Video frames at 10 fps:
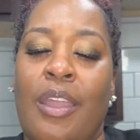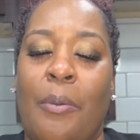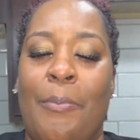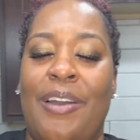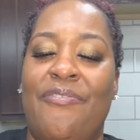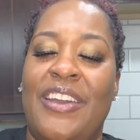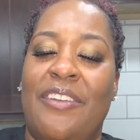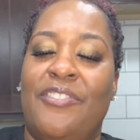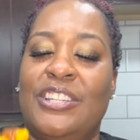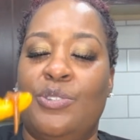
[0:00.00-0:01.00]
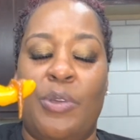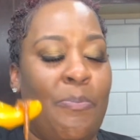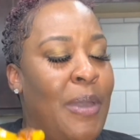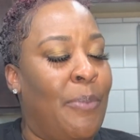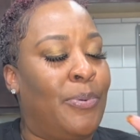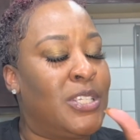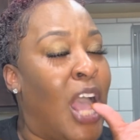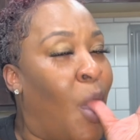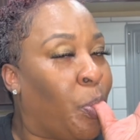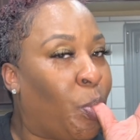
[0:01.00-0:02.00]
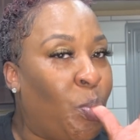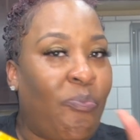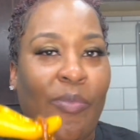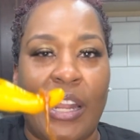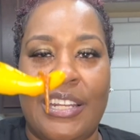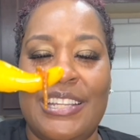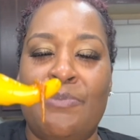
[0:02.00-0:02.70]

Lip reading: My favorite sweet peppers. This